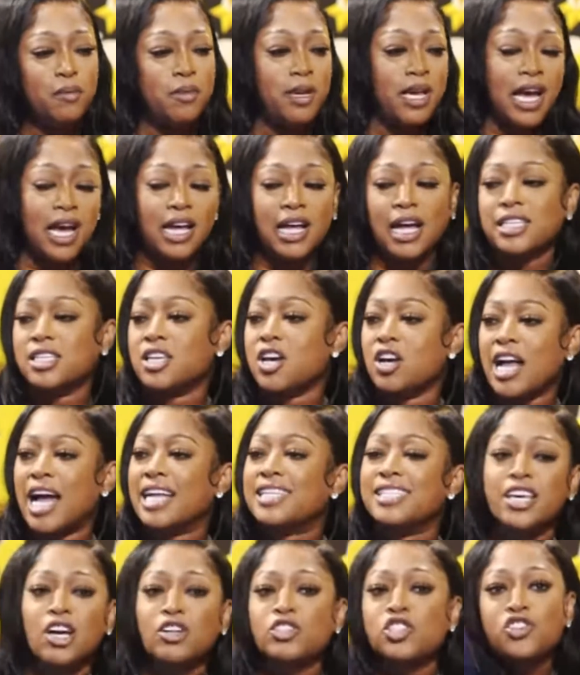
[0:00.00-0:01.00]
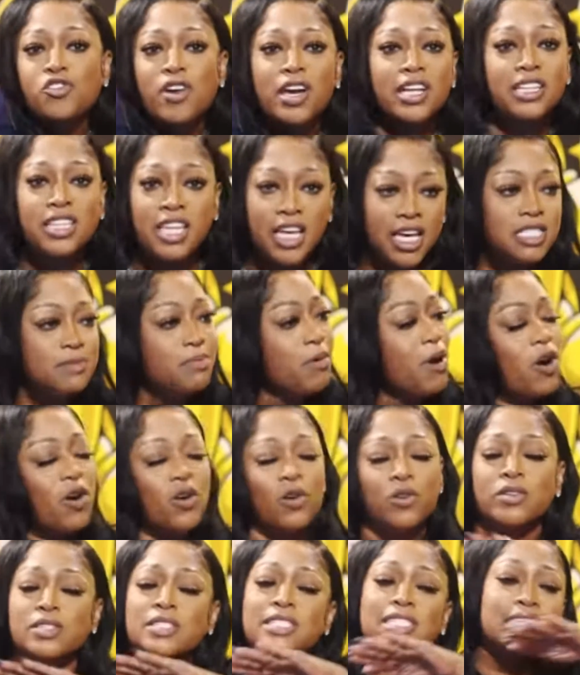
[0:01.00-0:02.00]
me? I I, talk, I tell Trick this,
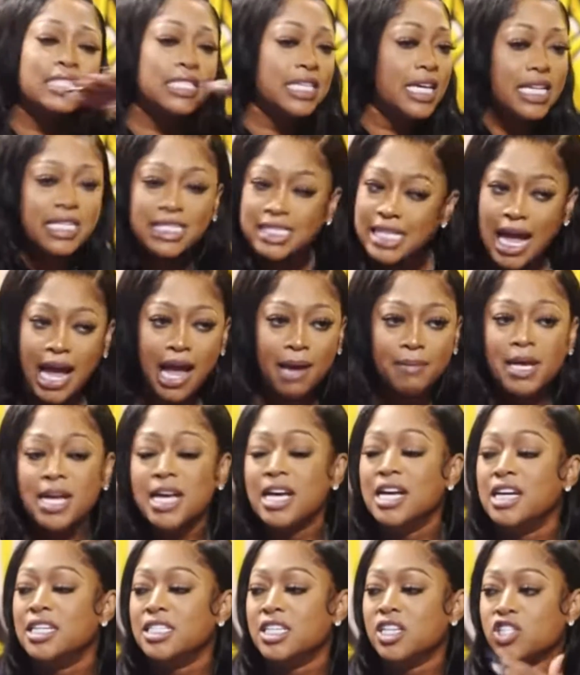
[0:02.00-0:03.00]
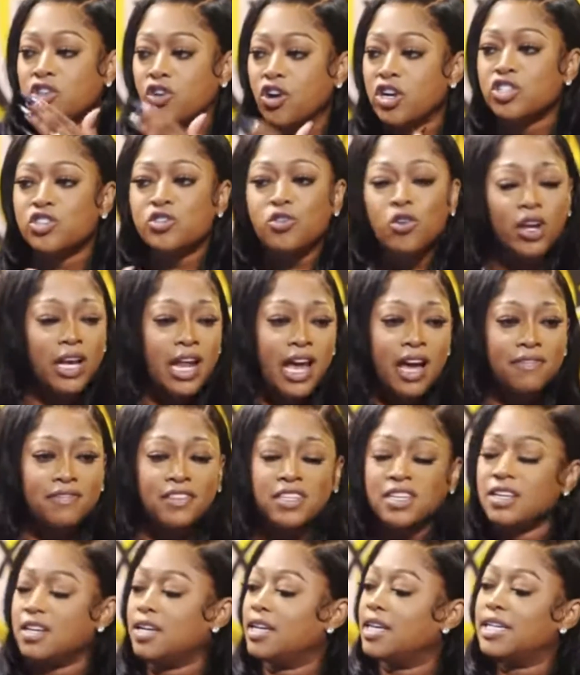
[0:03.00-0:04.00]
bro. Stop. These girls you going
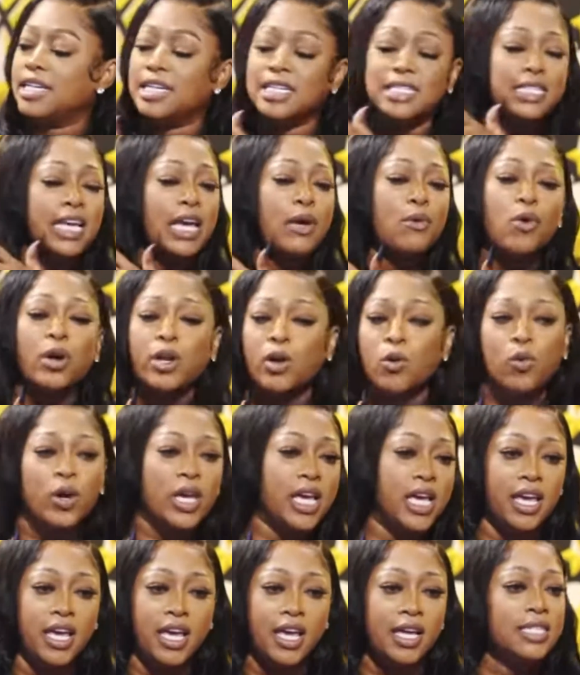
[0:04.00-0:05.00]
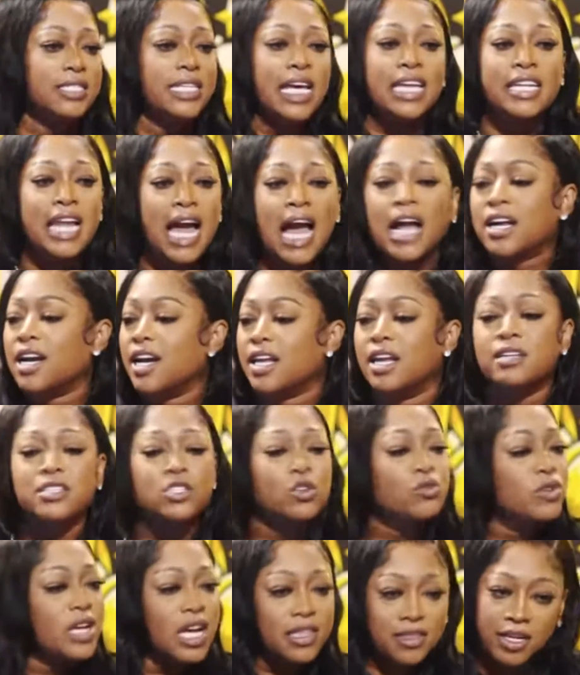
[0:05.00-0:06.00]
after, they want a wig. They not gonna do
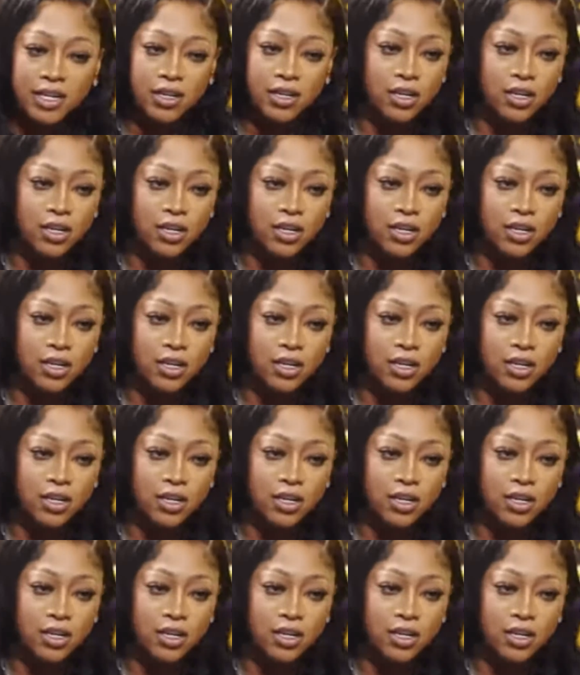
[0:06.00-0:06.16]
nothing